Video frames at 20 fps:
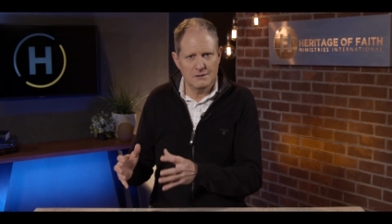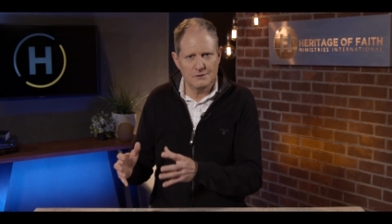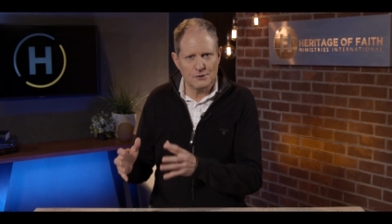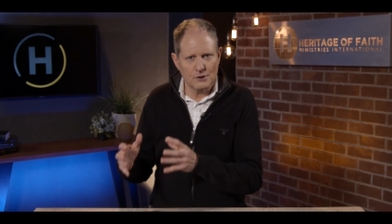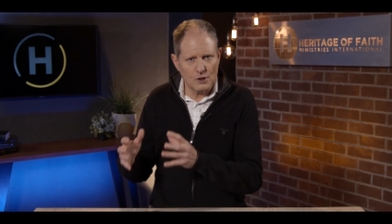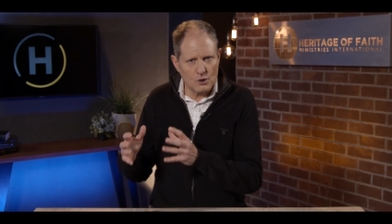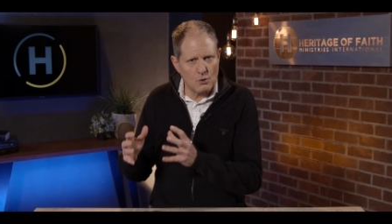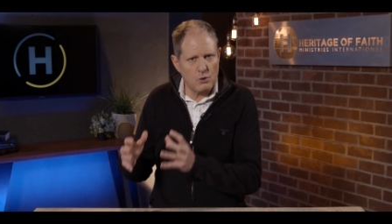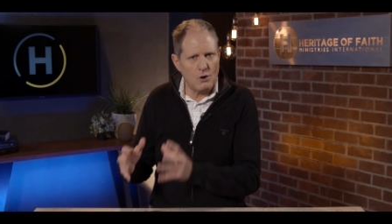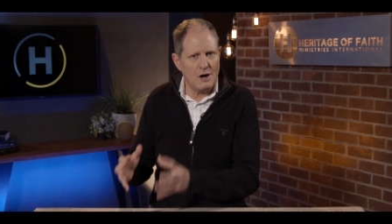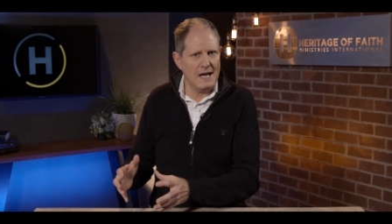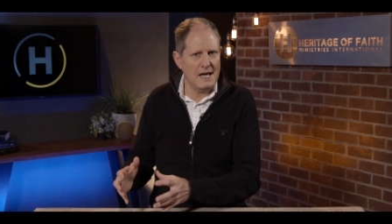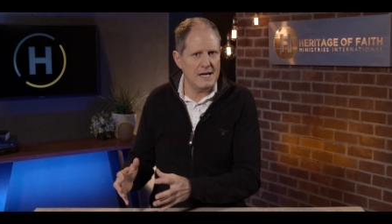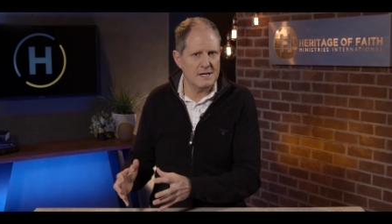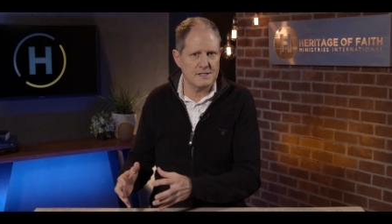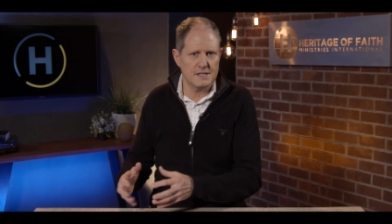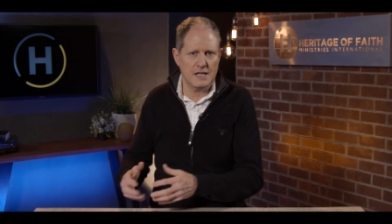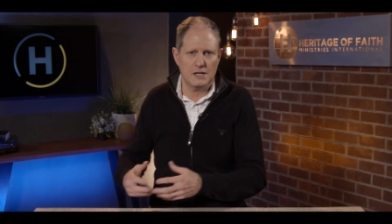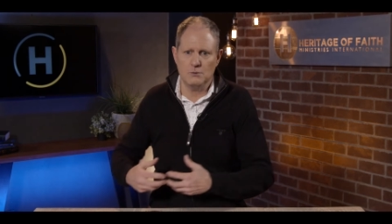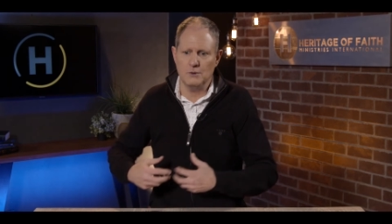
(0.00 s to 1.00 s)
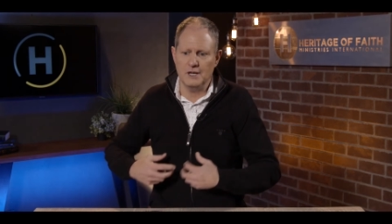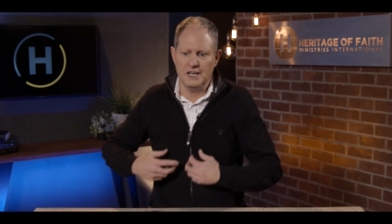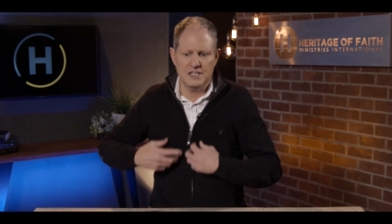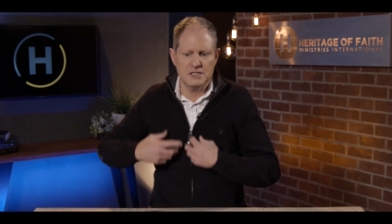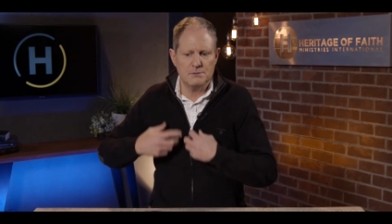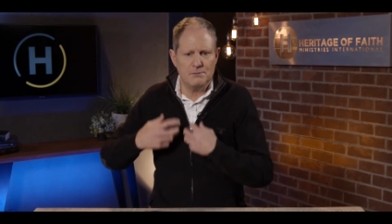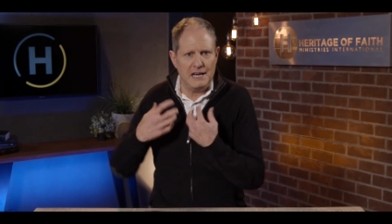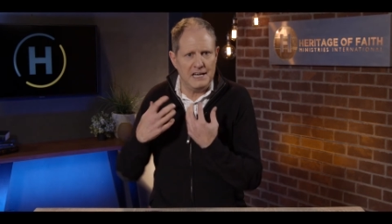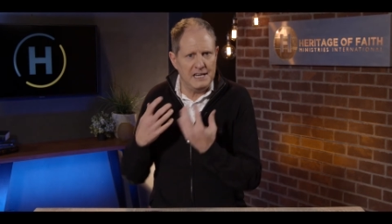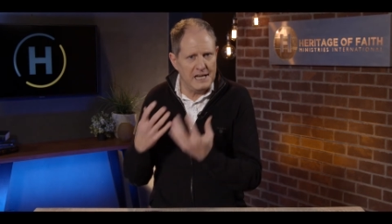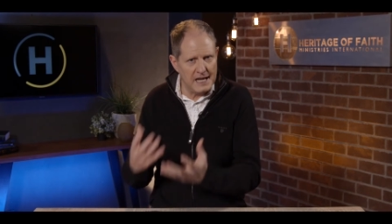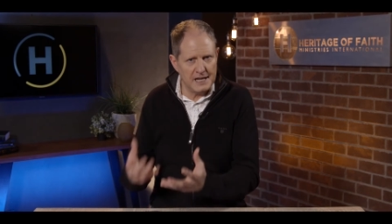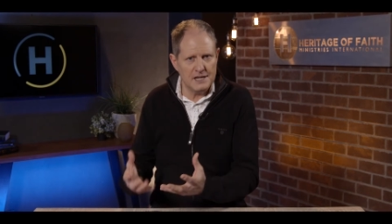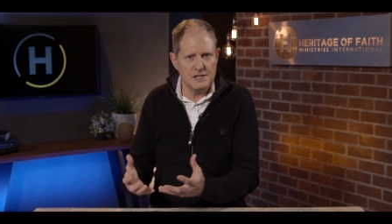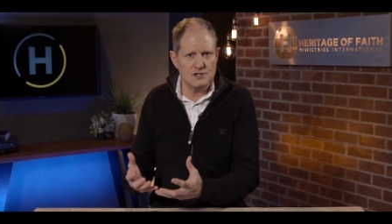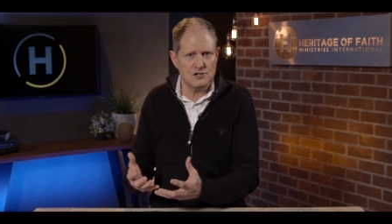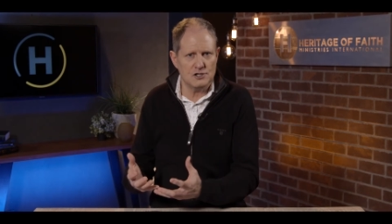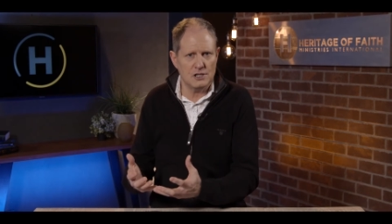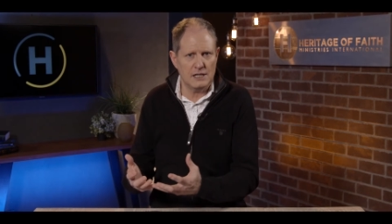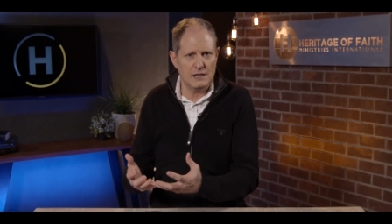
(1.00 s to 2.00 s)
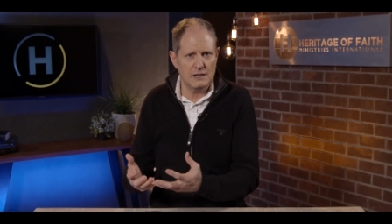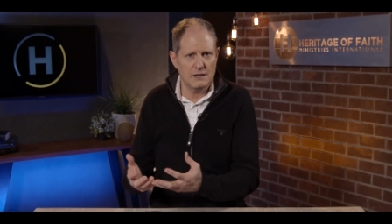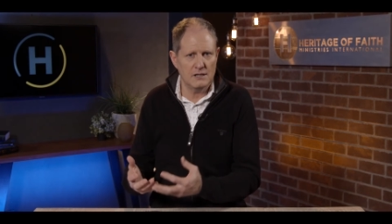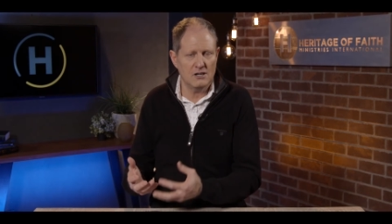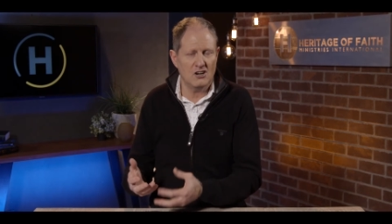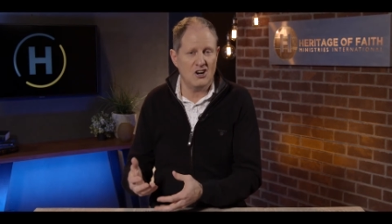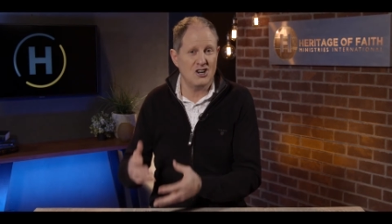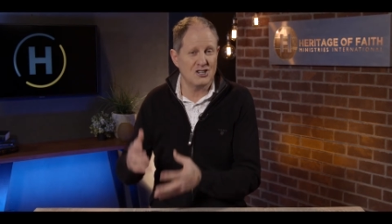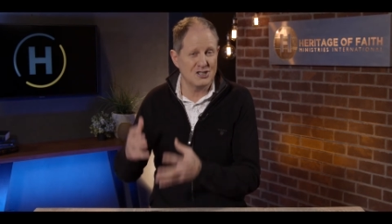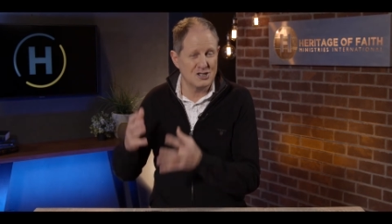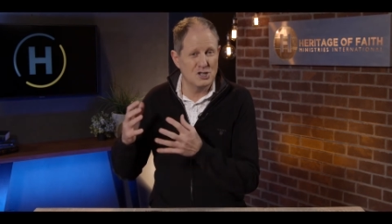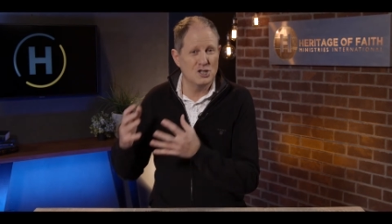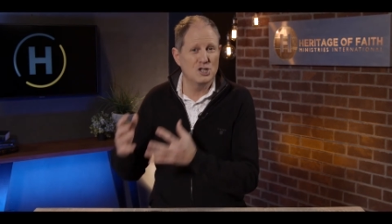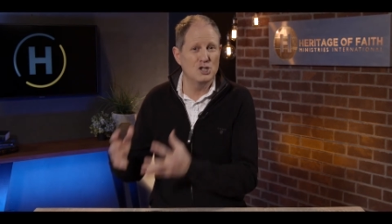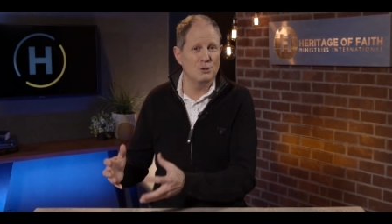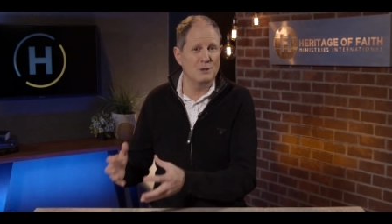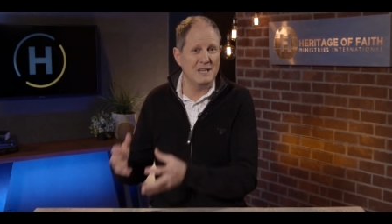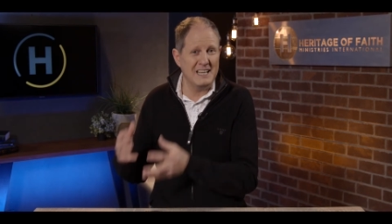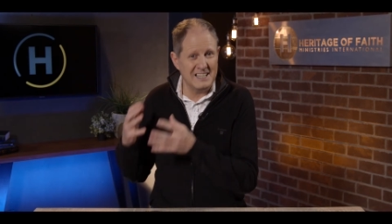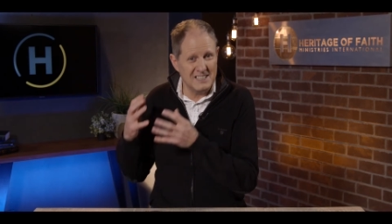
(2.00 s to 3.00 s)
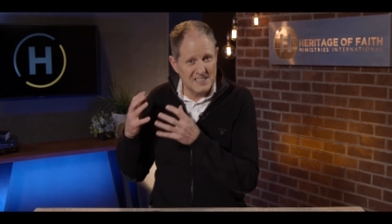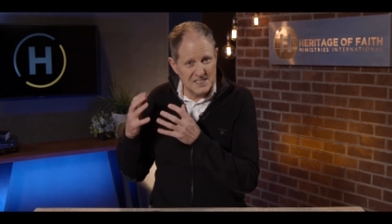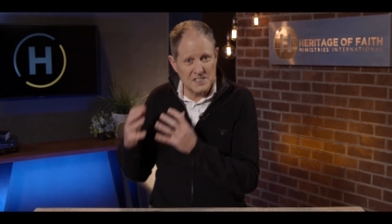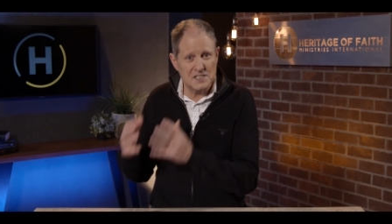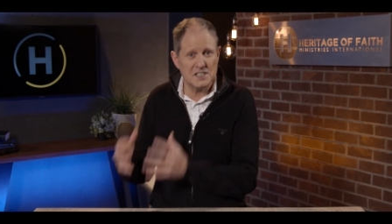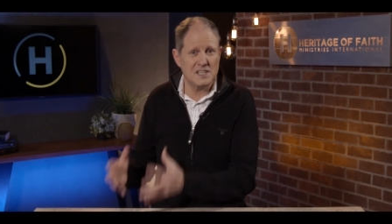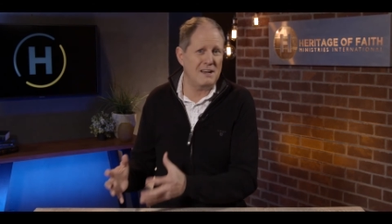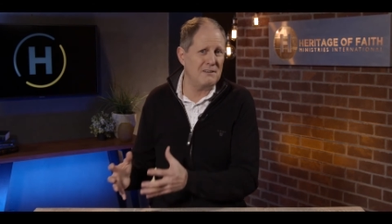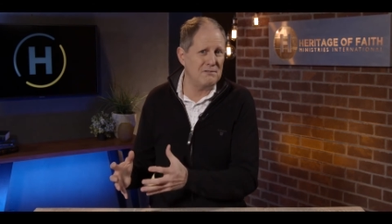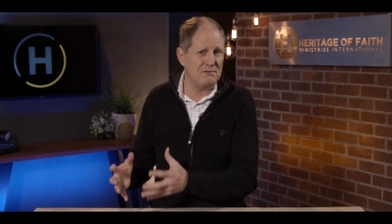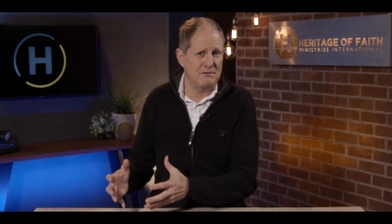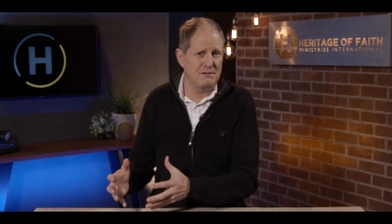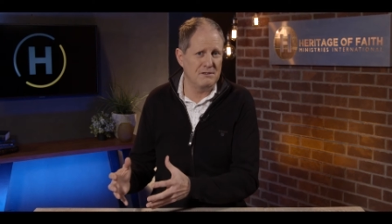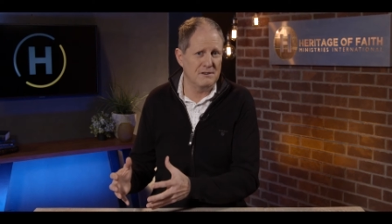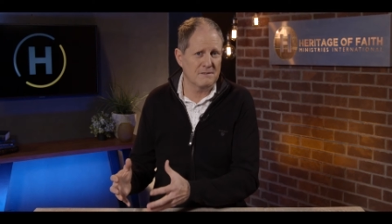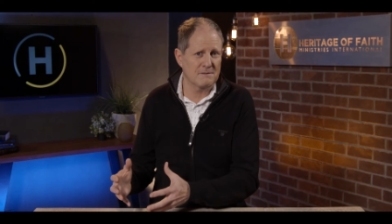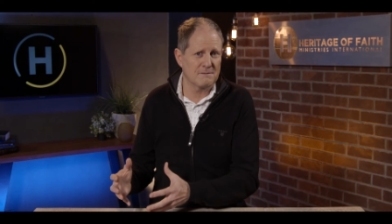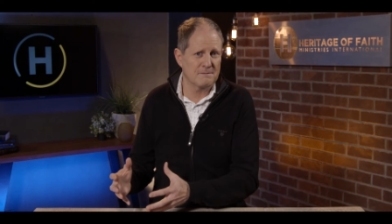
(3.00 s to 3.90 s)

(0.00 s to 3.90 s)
requires that we expend energy on doing stuff.